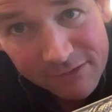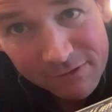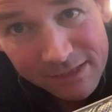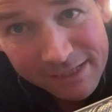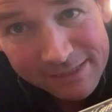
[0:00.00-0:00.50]

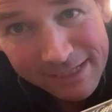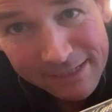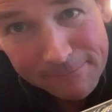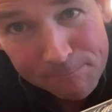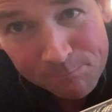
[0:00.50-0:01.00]
Everything is like
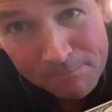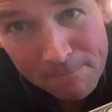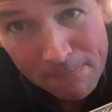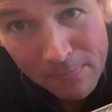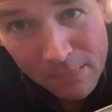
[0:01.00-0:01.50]
it
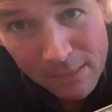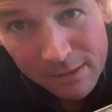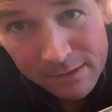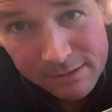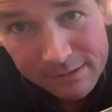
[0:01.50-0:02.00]

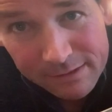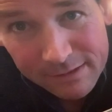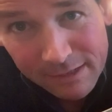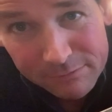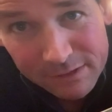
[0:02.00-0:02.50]

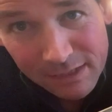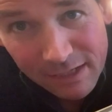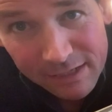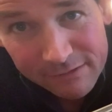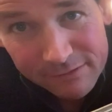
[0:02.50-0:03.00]
comes
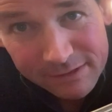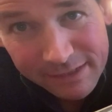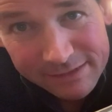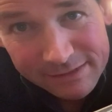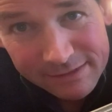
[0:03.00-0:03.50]
alive. It's
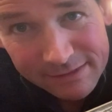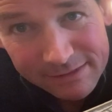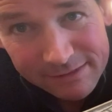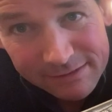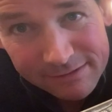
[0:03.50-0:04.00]
like
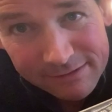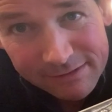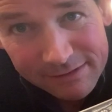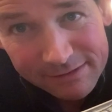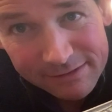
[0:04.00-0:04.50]

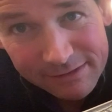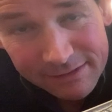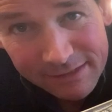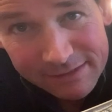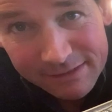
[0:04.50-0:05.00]

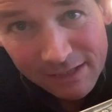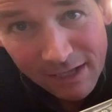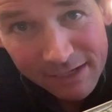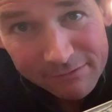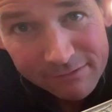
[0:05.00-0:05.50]
it's
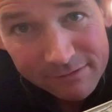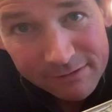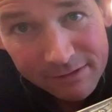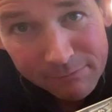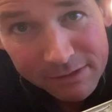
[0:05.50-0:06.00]
alive.
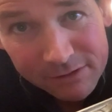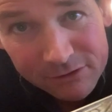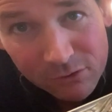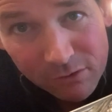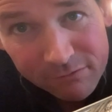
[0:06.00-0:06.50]
I mean, the
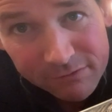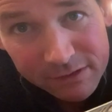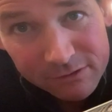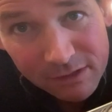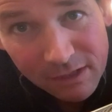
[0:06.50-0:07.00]
sword
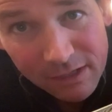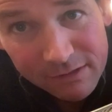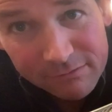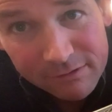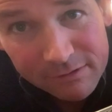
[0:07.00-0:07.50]
feels alive.